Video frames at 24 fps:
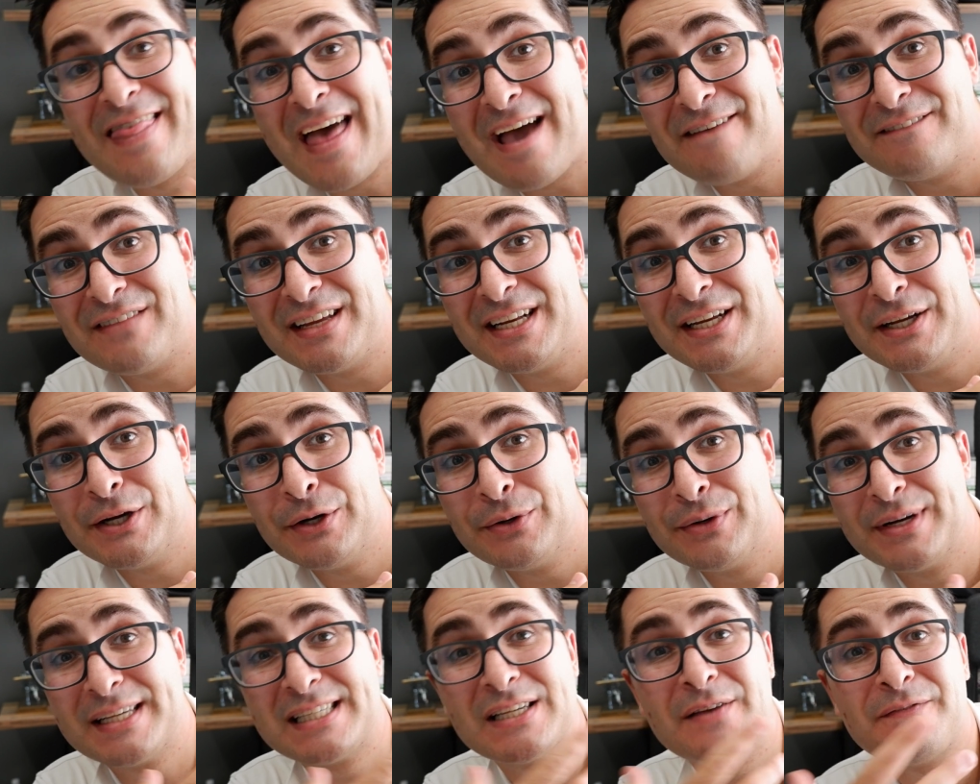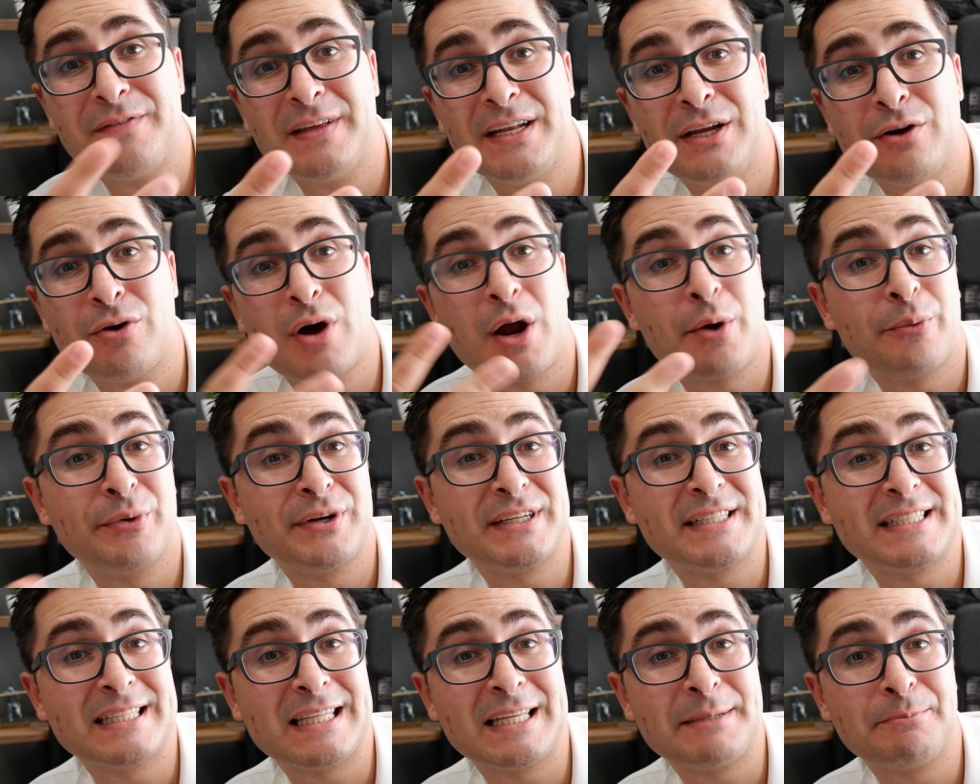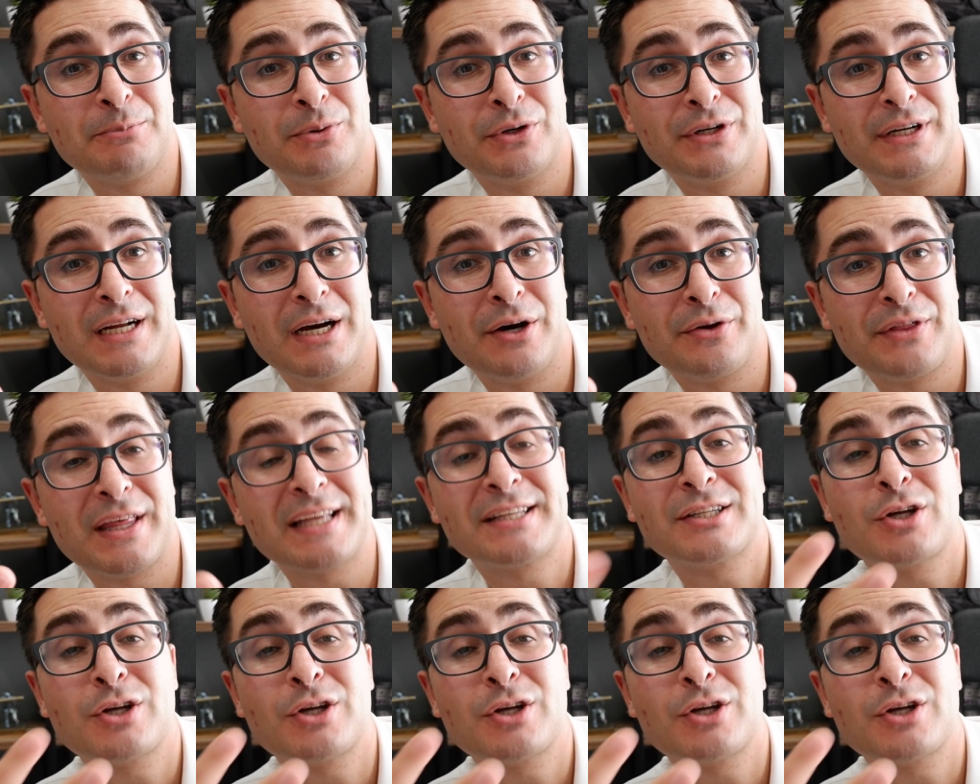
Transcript: That video is a video I recently put out